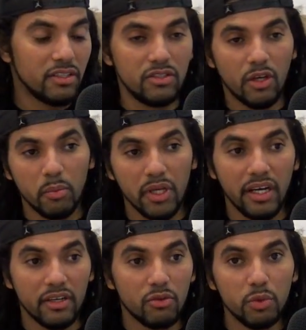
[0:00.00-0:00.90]
Took me
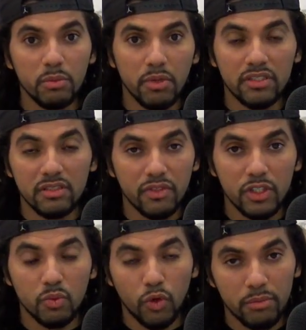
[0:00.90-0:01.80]
like 3 months to
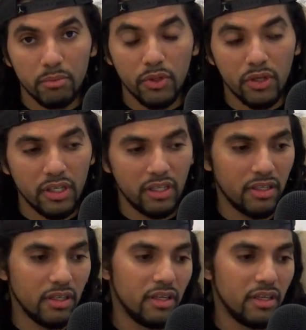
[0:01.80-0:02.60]
finish one book.